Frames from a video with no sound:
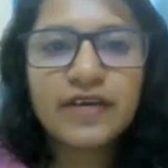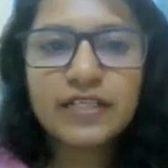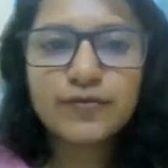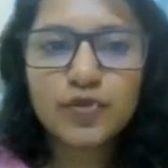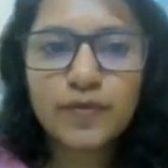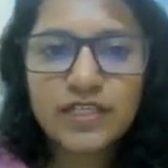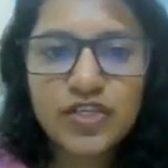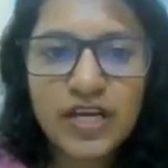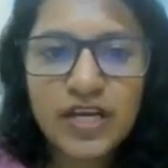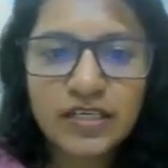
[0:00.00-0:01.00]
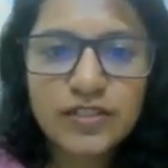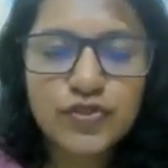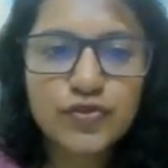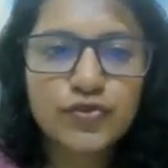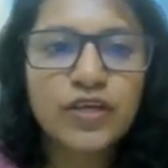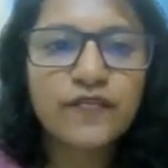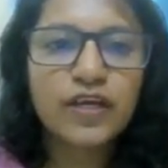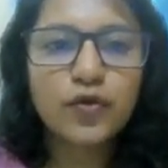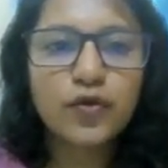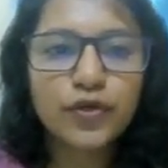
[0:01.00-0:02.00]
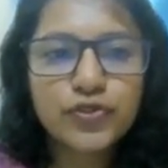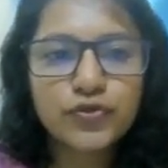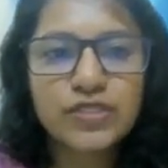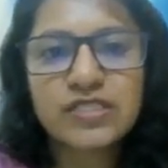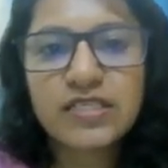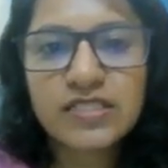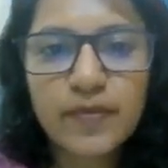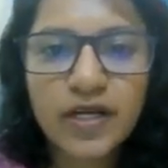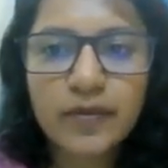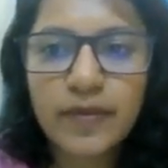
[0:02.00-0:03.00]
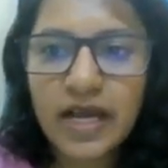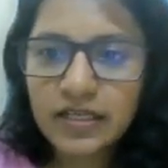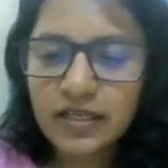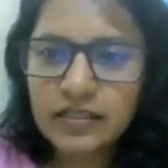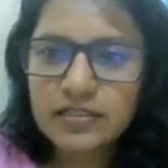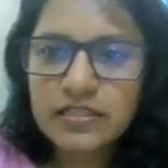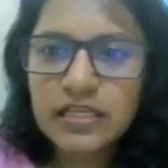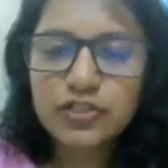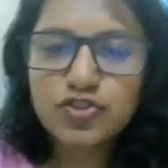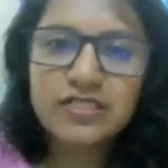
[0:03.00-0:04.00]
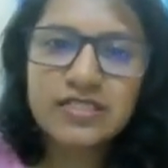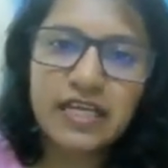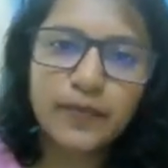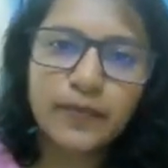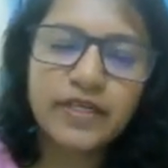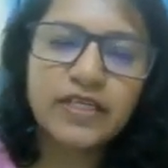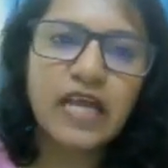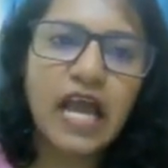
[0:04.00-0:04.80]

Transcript: welcome to my channel. So today we are going to discuss about bank reconciliation statement